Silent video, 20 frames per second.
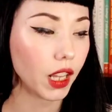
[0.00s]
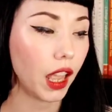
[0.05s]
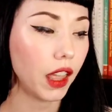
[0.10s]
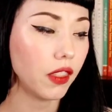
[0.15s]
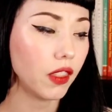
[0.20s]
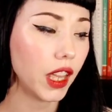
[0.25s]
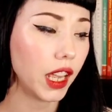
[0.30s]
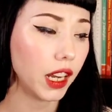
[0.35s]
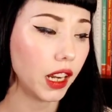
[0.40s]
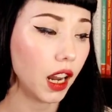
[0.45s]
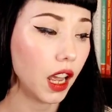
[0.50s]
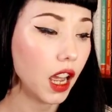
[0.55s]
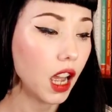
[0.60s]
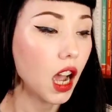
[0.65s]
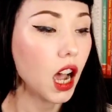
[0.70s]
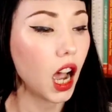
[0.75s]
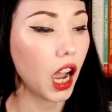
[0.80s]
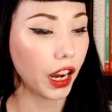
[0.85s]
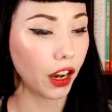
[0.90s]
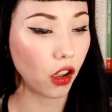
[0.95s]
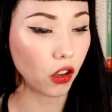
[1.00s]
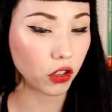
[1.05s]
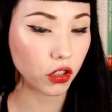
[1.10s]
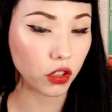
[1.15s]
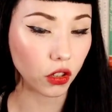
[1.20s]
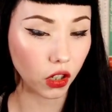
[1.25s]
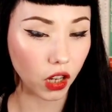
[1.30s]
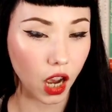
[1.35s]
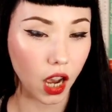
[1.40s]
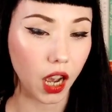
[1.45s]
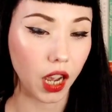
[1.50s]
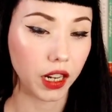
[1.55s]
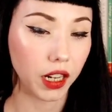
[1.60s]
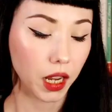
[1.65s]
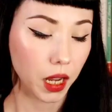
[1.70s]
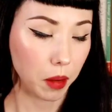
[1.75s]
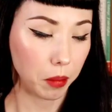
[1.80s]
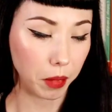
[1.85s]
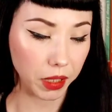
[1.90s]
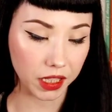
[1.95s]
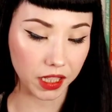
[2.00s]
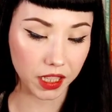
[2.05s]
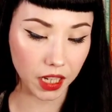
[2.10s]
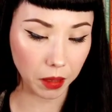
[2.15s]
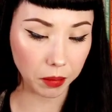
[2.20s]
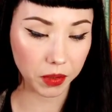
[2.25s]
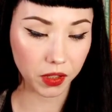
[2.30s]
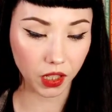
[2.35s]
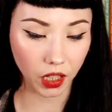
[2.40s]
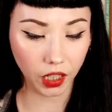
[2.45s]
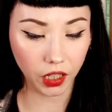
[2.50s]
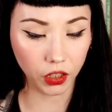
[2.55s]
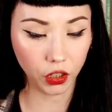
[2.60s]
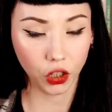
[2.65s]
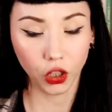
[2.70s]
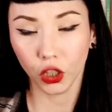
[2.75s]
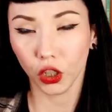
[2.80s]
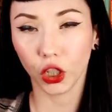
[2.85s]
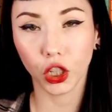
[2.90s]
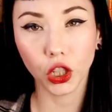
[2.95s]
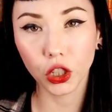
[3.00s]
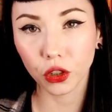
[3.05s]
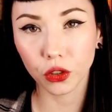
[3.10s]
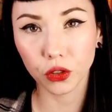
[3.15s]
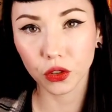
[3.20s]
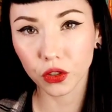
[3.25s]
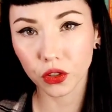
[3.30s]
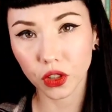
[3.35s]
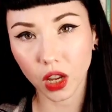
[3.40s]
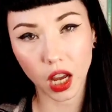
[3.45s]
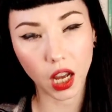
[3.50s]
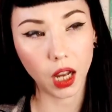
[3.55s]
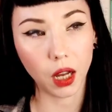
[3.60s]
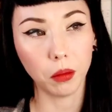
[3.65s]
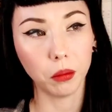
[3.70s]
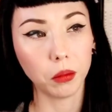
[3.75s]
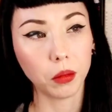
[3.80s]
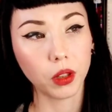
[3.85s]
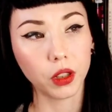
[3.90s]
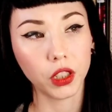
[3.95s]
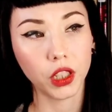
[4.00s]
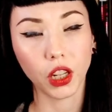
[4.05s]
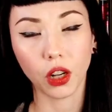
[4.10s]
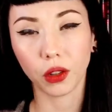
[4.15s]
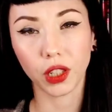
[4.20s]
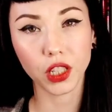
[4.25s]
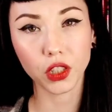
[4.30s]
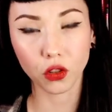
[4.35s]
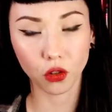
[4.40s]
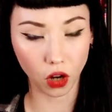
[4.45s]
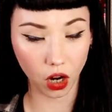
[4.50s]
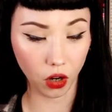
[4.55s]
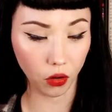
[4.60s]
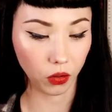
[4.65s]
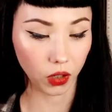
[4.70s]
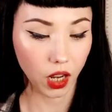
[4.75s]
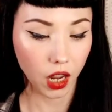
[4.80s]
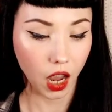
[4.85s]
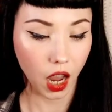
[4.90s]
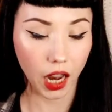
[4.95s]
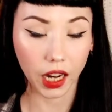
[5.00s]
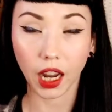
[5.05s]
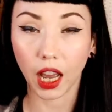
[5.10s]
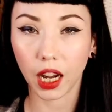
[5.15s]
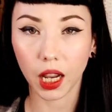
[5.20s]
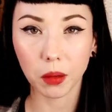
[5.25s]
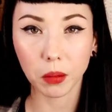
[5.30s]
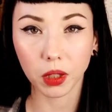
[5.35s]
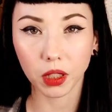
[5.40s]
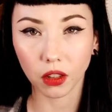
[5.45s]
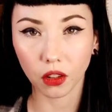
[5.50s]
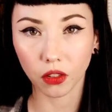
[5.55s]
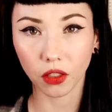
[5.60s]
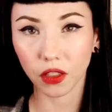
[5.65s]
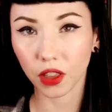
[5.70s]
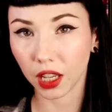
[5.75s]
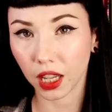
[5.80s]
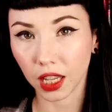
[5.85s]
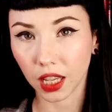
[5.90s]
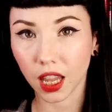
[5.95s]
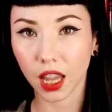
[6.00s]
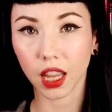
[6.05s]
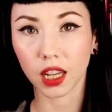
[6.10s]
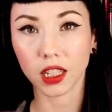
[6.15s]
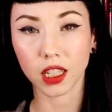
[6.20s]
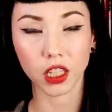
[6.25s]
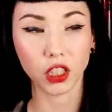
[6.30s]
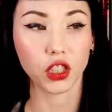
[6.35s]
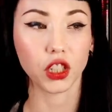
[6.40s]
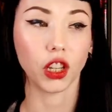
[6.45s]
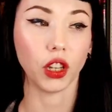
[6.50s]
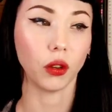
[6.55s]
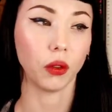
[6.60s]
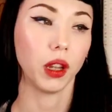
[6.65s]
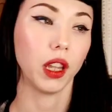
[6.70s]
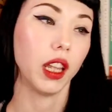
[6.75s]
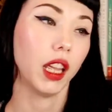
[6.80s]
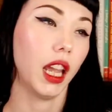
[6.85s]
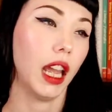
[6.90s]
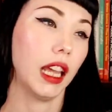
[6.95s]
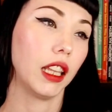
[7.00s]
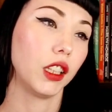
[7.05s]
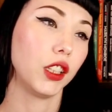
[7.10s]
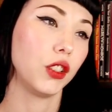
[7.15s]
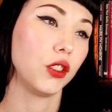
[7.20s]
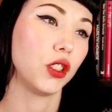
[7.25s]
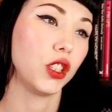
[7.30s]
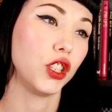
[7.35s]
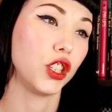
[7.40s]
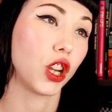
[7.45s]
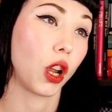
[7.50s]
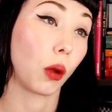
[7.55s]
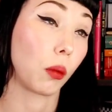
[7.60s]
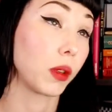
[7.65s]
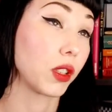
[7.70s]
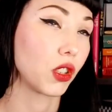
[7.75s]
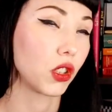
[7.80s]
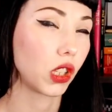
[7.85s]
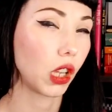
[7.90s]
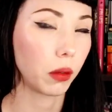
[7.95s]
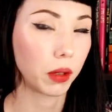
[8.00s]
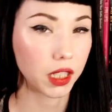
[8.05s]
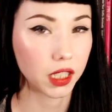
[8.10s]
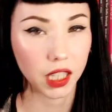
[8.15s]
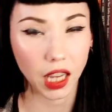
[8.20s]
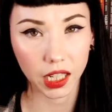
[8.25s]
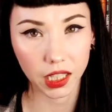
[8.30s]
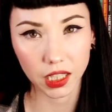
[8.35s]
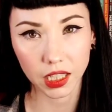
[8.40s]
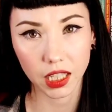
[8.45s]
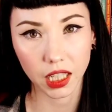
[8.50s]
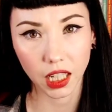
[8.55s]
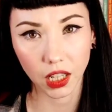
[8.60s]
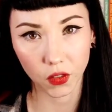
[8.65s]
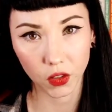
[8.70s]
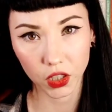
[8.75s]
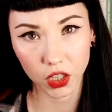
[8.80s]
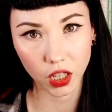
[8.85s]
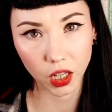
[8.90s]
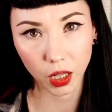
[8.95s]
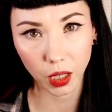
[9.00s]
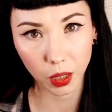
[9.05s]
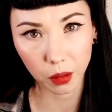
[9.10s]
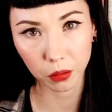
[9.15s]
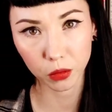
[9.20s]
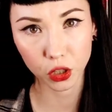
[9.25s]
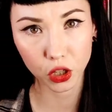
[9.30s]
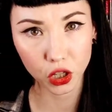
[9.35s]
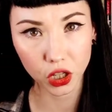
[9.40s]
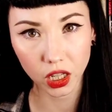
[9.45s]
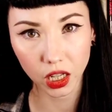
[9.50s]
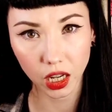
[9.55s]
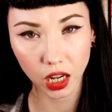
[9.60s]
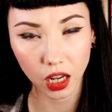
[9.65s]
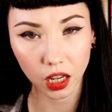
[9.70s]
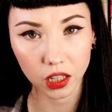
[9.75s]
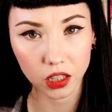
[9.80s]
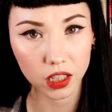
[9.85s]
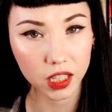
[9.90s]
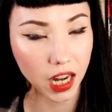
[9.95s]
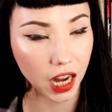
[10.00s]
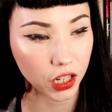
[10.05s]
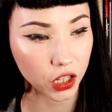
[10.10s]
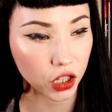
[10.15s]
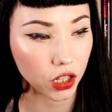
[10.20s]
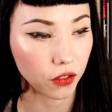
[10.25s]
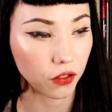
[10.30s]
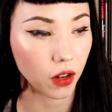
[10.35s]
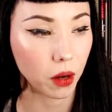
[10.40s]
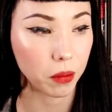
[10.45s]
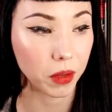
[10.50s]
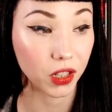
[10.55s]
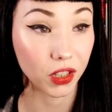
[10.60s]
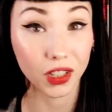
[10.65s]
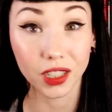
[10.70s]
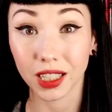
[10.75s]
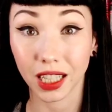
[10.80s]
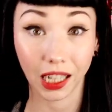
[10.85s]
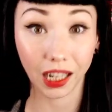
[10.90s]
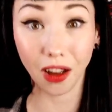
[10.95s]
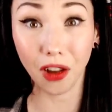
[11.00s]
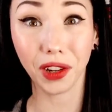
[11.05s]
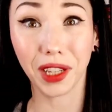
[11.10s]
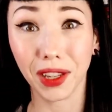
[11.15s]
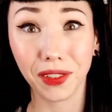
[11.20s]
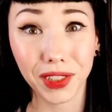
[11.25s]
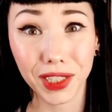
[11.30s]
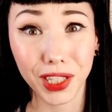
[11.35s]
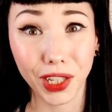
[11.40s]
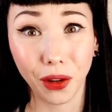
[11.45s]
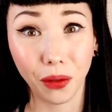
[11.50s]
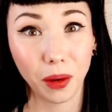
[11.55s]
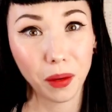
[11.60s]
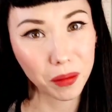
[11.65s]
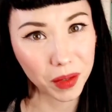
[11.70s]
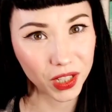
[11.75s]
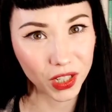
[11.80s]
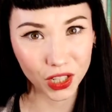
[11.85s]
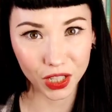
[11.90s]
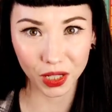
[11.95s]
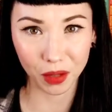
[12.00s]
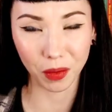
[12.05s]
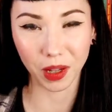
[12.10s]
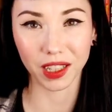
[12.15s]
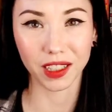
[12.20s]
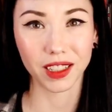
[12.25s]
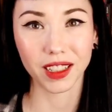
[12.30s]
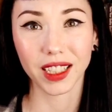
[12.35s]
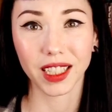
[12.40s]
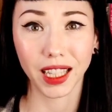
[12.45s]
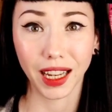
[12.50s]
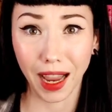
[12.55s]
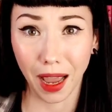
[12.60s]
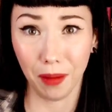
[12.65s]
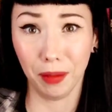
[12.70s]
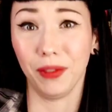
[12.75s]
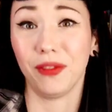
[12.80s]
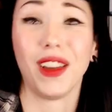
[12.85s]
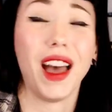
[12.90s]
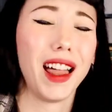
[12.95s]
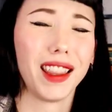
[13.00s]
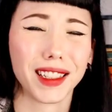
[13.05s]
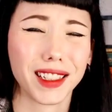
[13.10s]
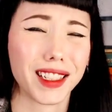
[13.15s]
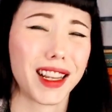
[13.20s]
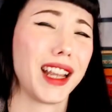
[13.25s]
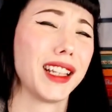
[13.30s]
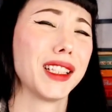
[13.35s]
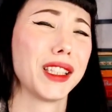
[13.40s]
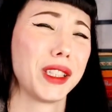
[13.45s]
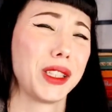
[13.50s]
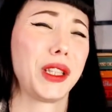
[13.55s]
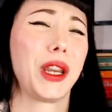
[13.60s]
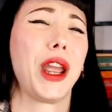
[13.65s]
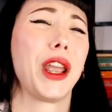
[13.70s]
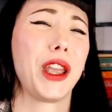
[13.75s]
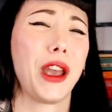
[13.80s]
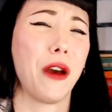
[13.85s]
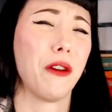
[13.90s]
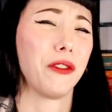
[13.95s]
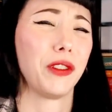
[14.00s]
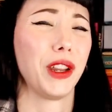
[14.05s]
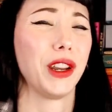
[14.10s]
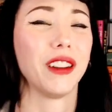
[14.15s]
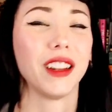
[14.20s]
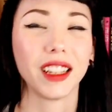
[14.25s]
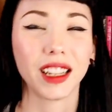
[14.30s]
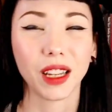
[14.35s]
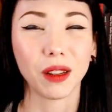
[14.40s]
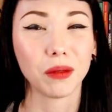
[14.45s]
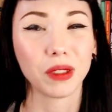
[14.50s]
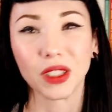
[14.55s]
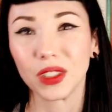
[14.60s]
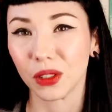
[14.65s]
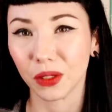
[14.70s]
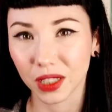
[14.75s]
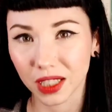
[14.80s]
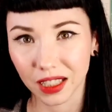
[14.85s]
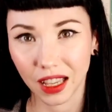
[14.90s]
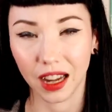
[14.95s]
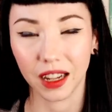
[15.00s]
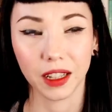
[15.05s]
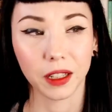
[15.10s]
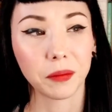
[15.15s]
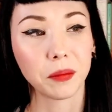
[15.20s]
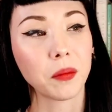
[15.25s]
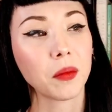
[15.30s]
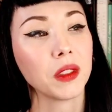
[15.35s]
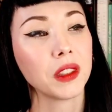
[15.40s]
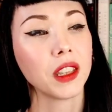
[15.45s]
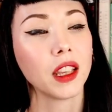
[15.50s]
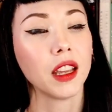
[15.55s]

And then I also got my stepson, who's, you know, he's grown. I got him a little thing of candy too. And Lucy Jo was so excited to give it to him. She snatched it from me and she's like, I'll give it to him. And she went. She's like, Happy Valentine's Day, Kevin. And he was so excited.